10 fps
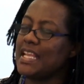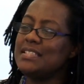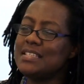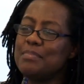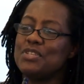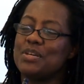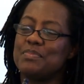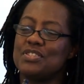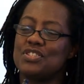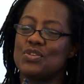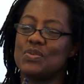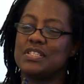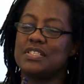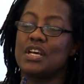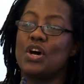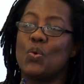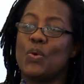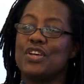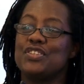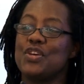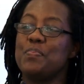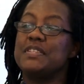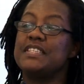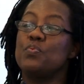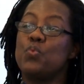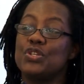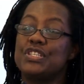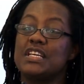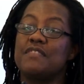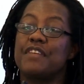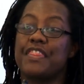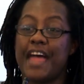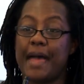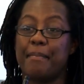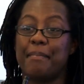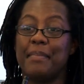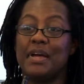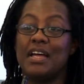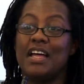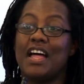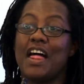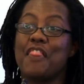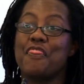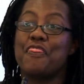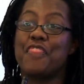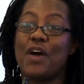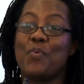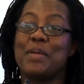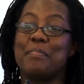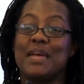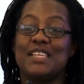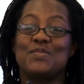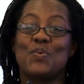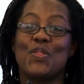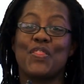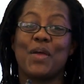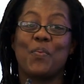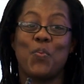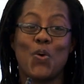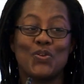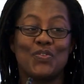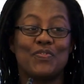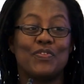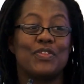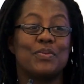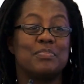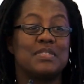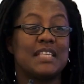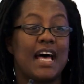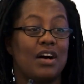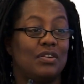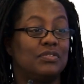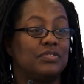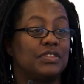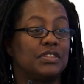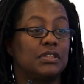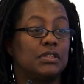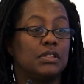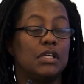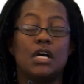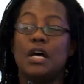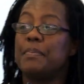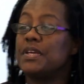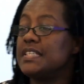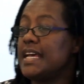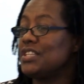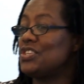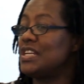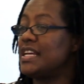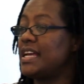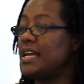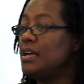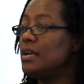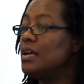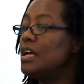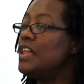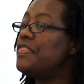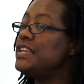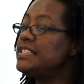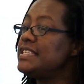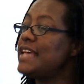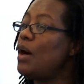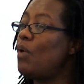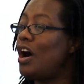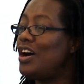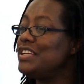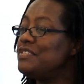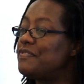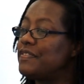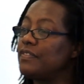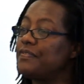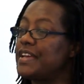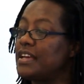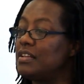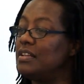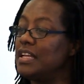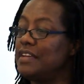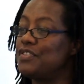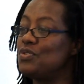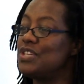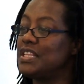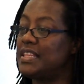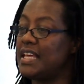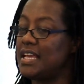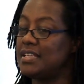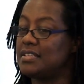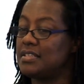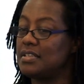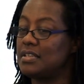And sometimes as doulas, we are so busy wanting for them that we miss what they want for themselves. Because actually, this is how I'd feel if you did this.